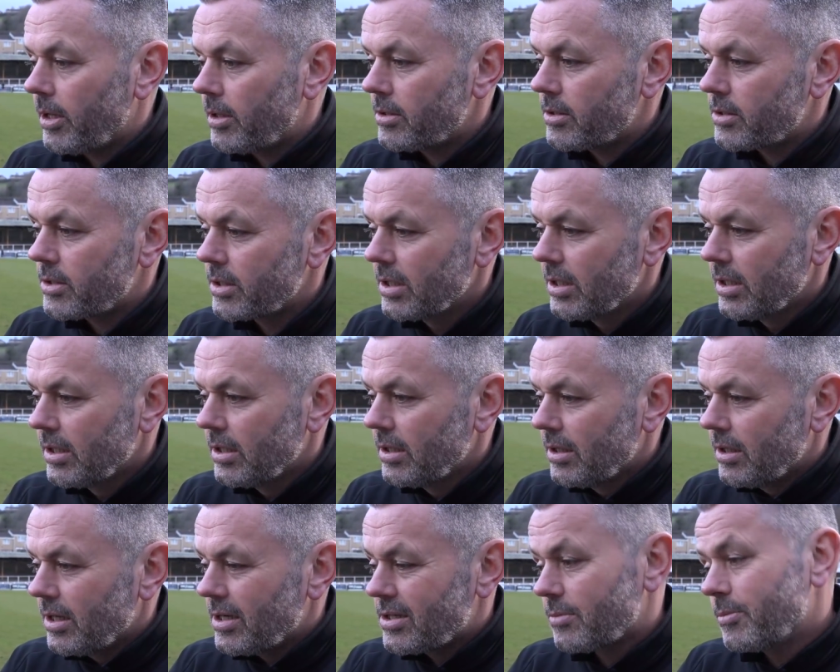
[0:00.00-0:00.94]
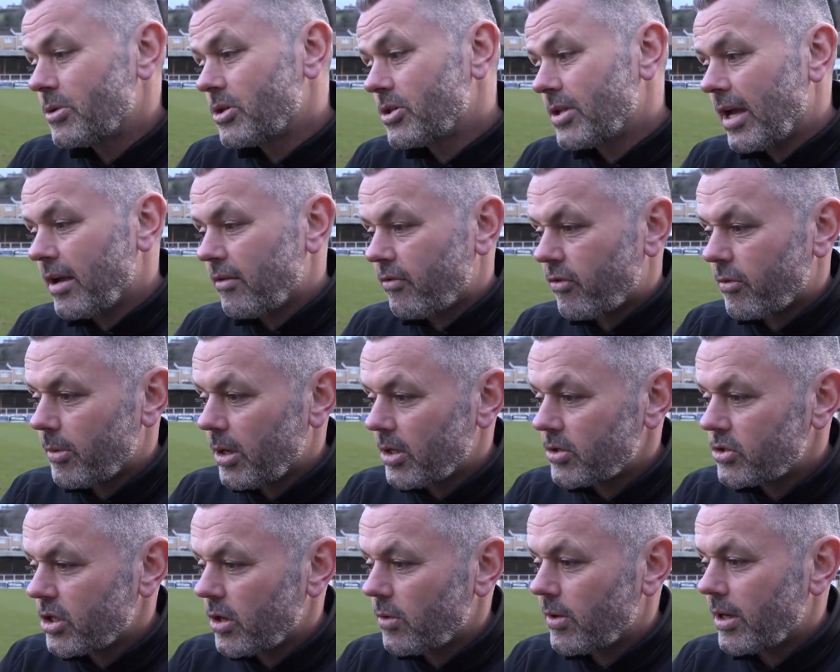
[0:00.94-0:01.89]
And it's a mistake from
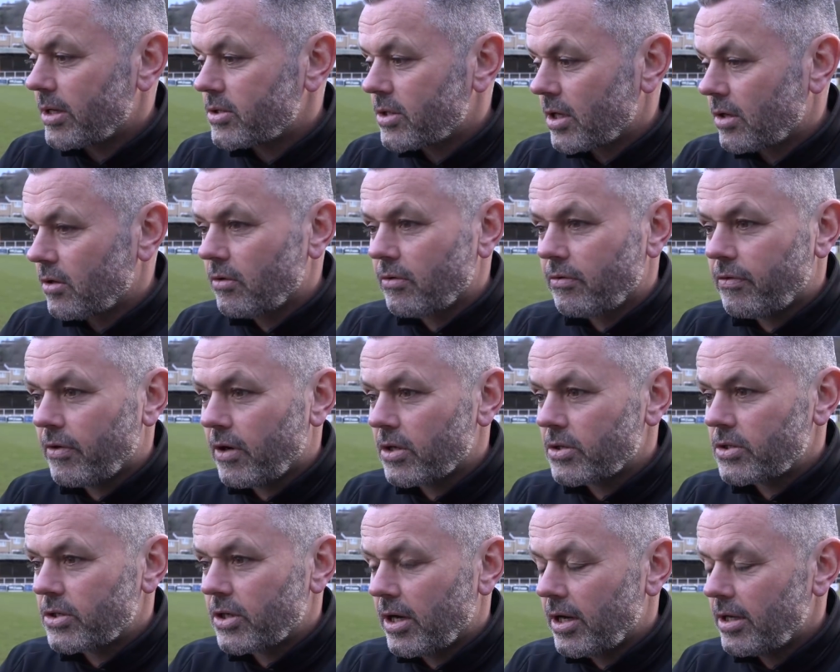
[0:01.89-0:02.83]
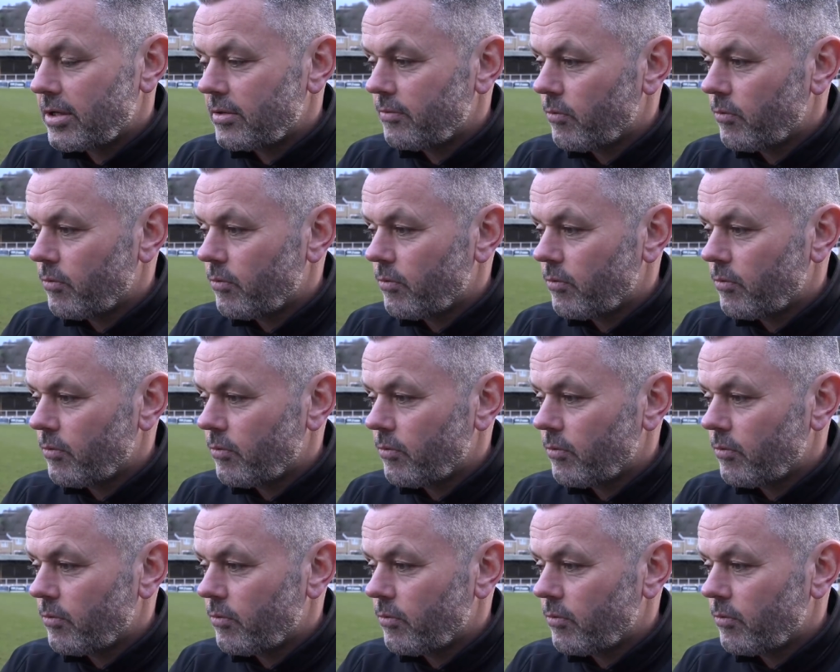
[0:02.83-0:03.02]
us. Joe gets done on the far side,